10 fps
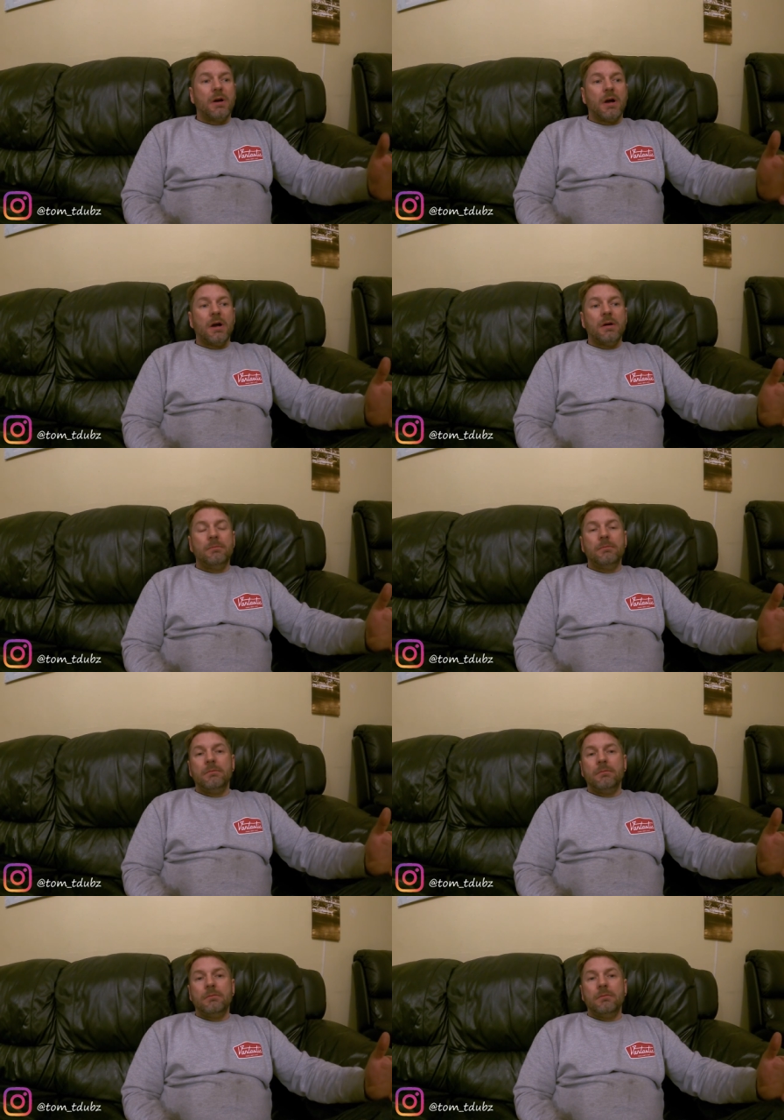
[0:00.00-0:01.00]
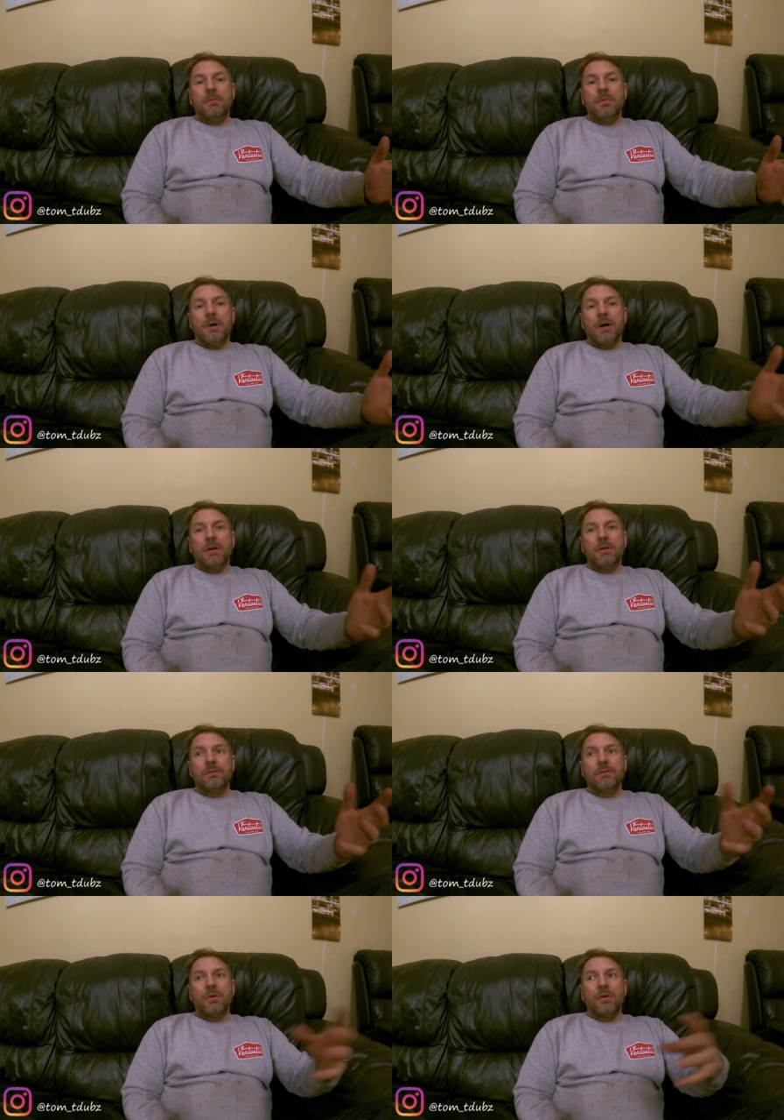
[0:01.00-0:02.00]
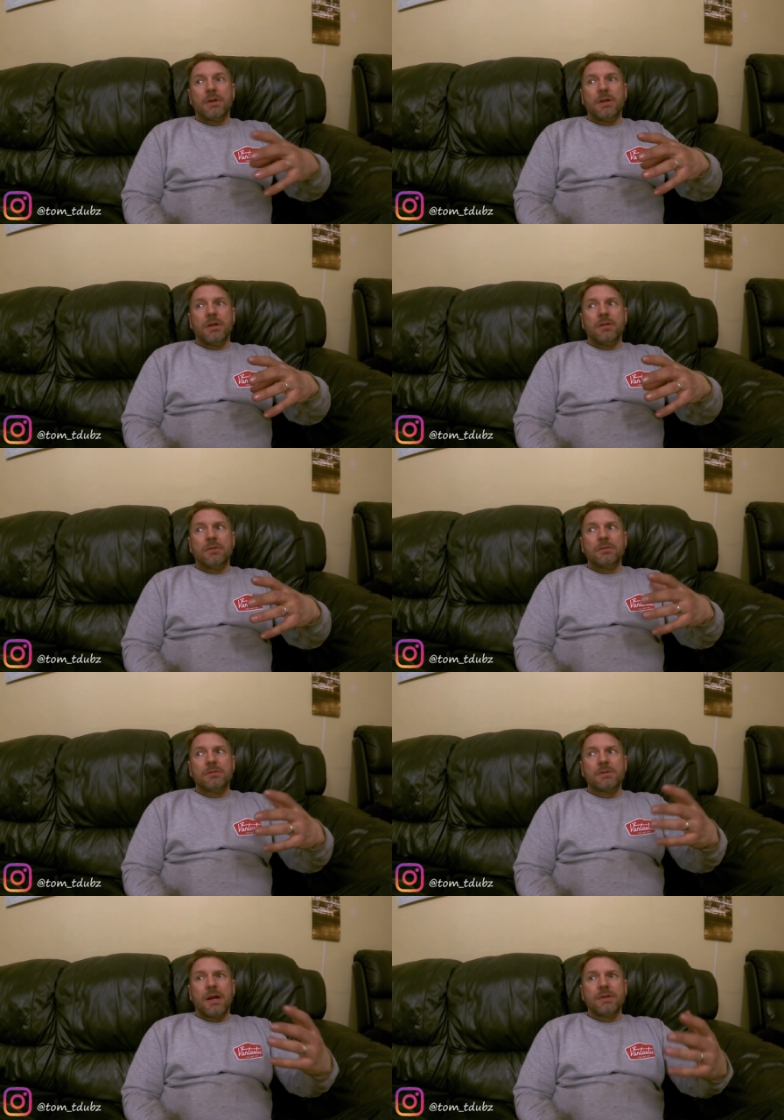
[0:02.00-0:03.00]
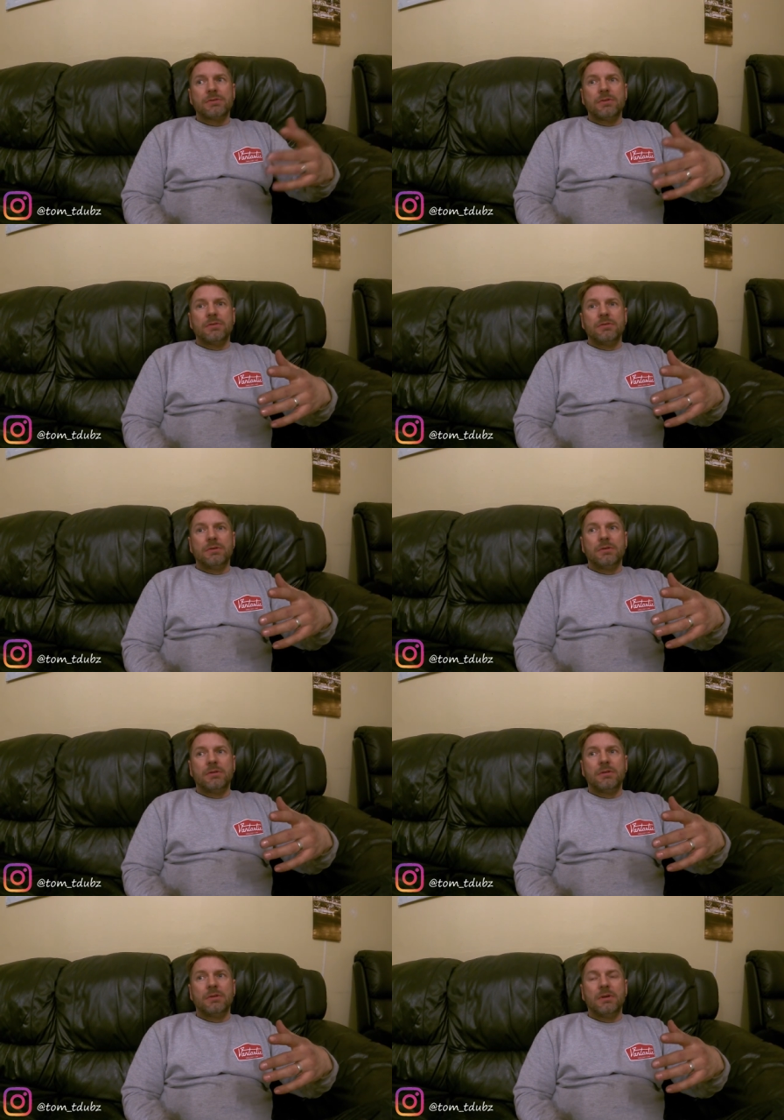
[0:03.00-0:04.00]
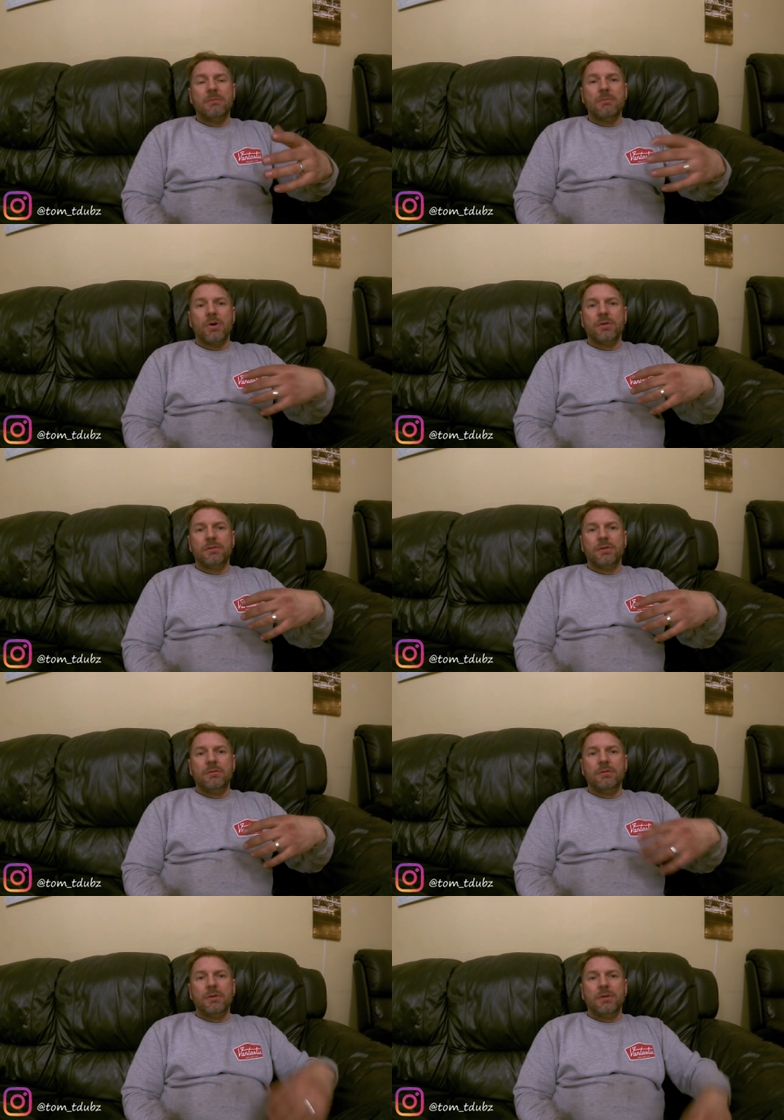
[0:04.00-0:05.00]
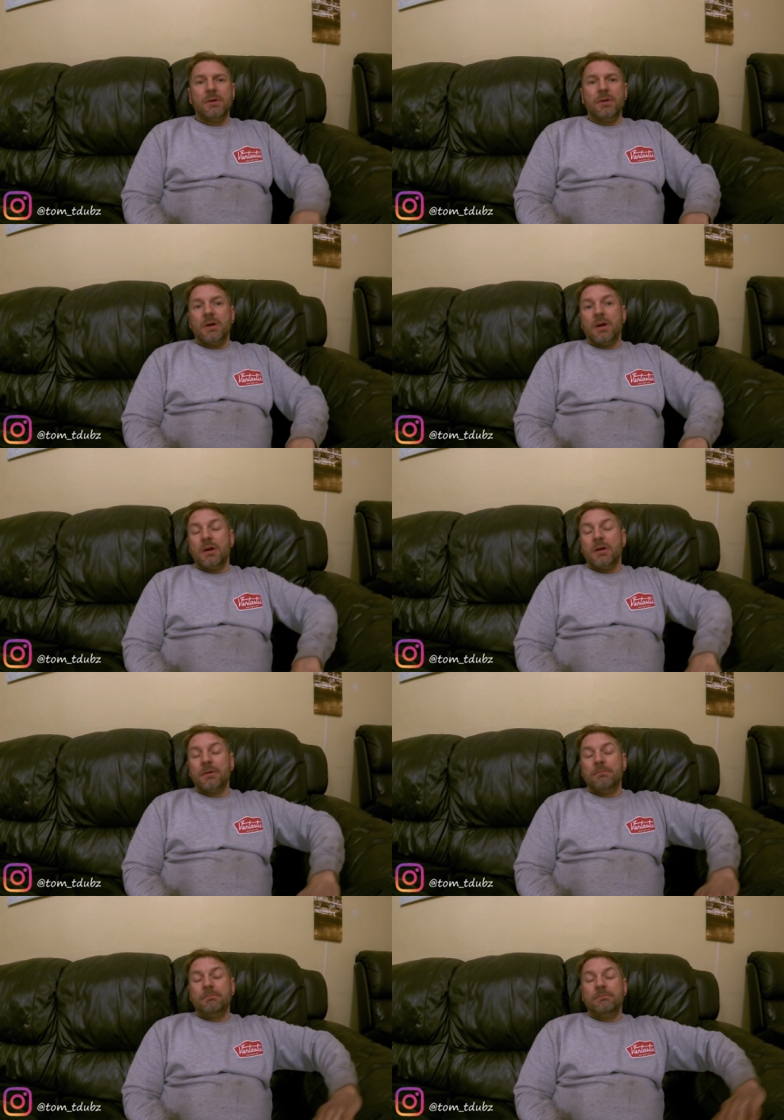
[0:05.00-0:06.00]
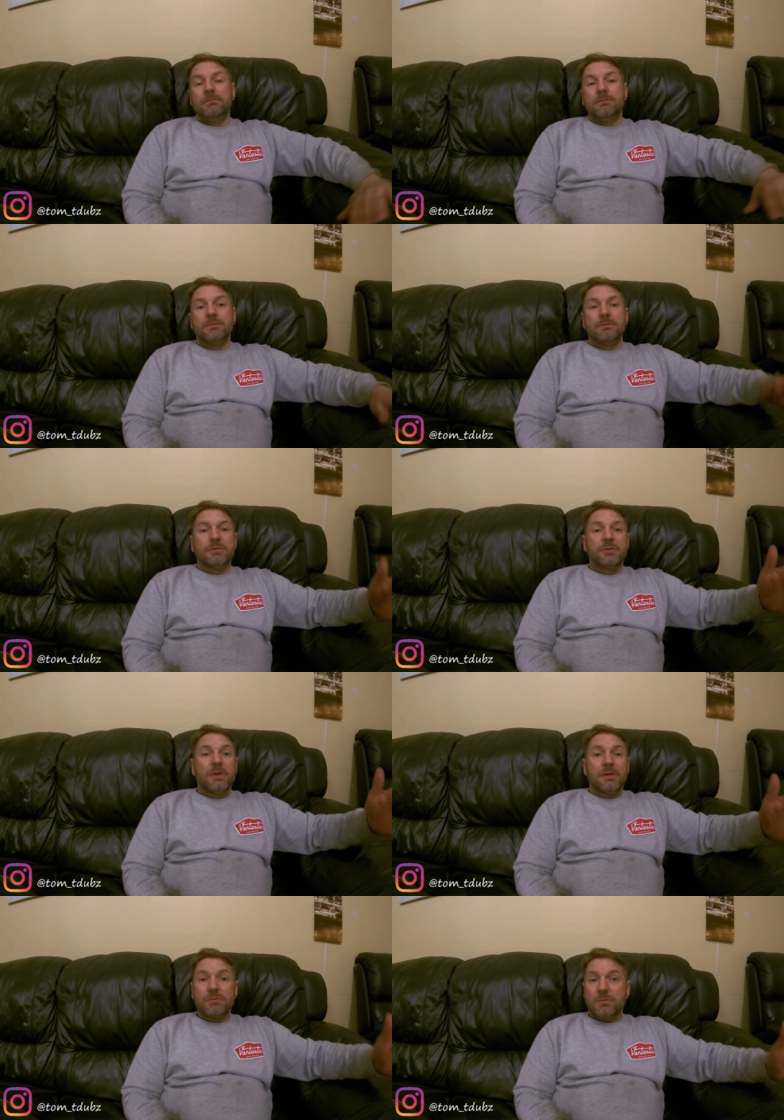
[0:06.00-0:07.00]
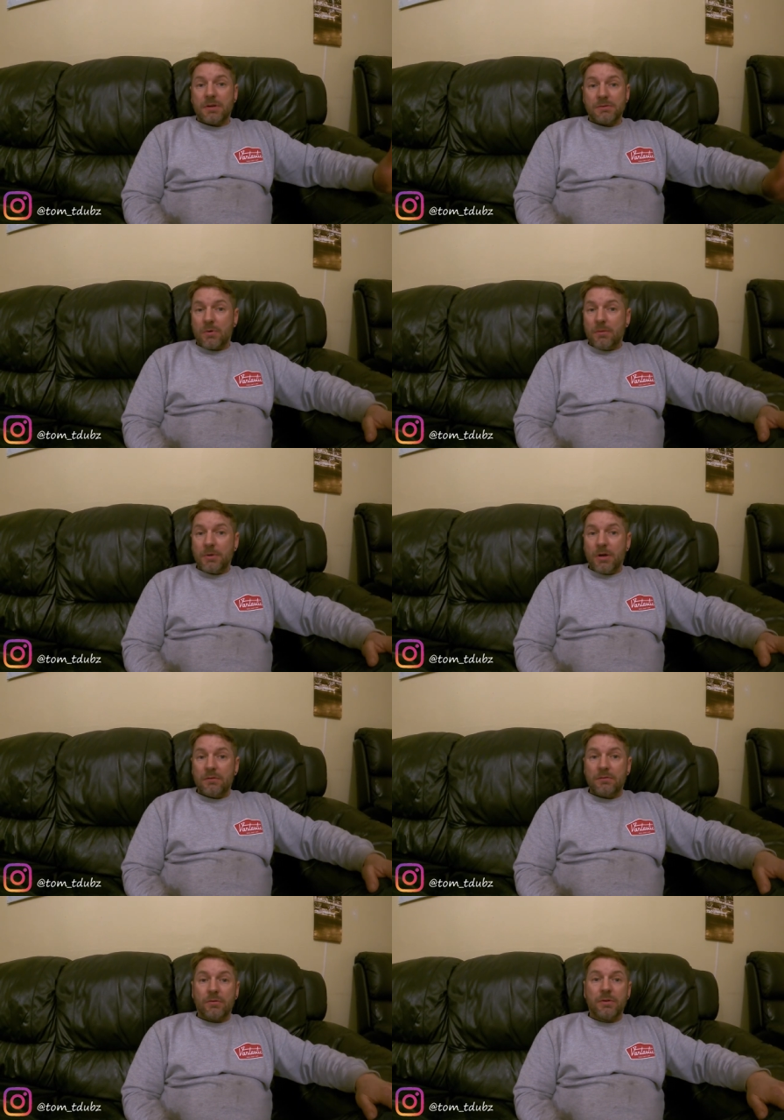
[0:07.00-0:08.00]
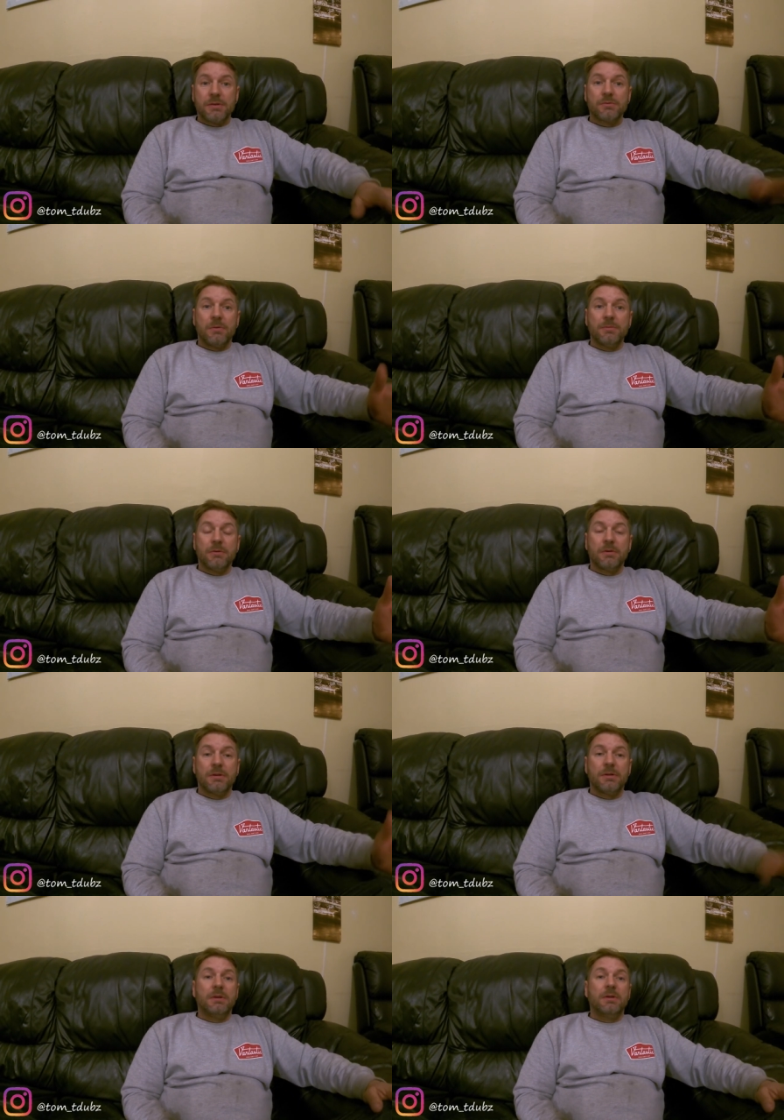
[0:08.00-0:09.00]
um, and I've got a kit that's as good in my view um, so that's that's what I'm going for and that's what I'm doing